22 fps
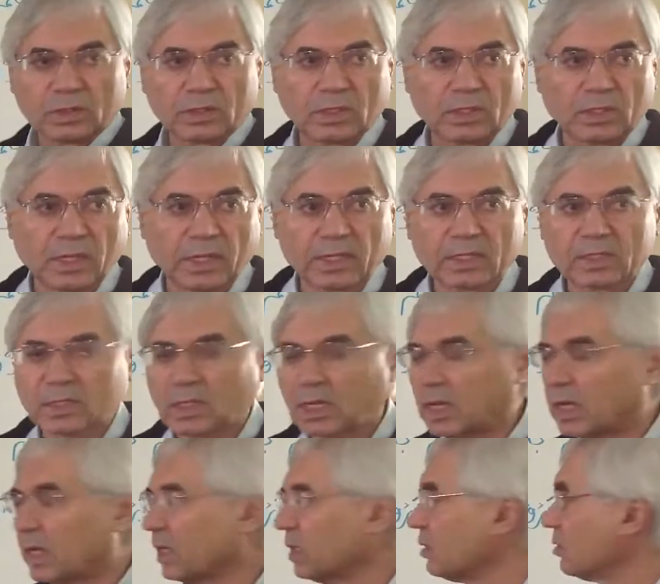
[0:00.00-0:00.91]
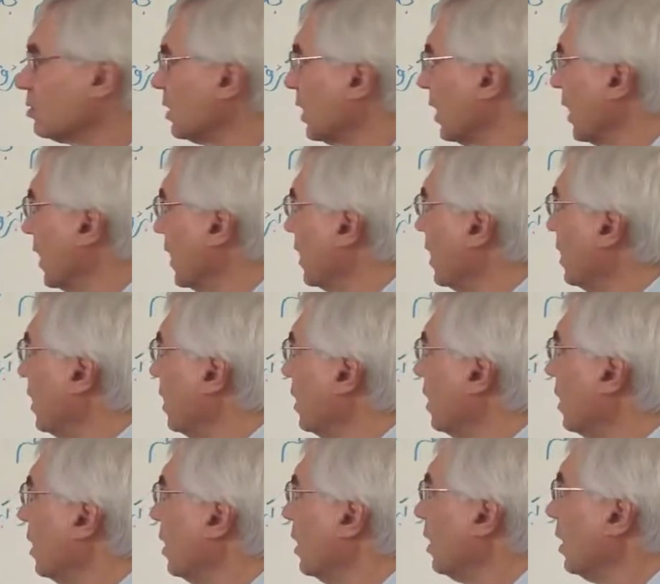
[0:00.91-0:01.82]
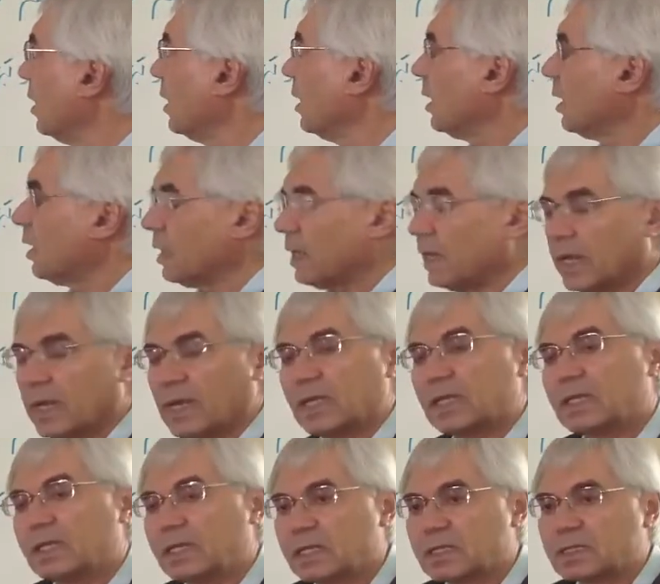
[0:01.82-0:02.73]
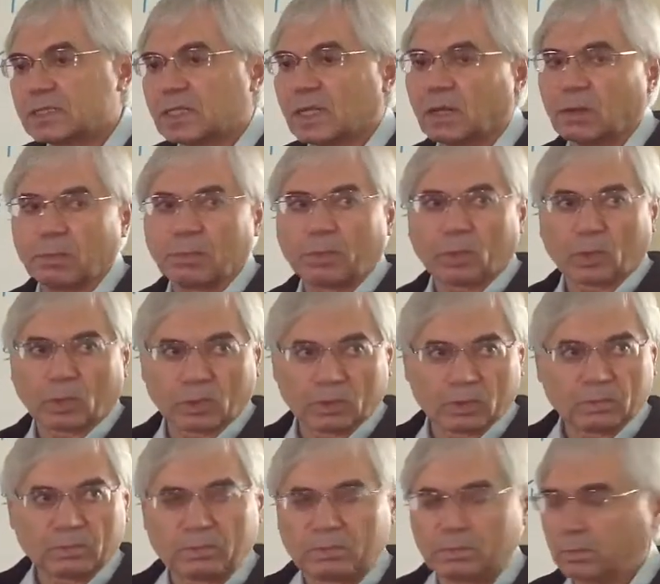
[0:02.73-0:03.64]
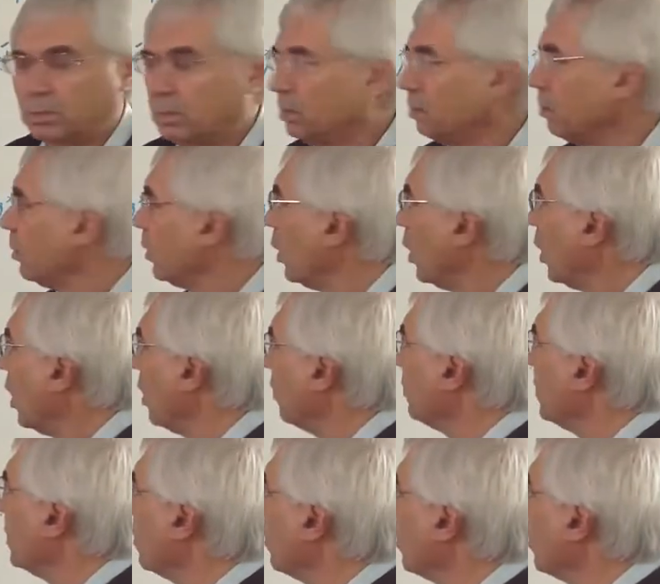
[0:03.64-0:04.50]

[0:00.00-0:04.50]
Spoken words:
in the next ayat saying, another example of the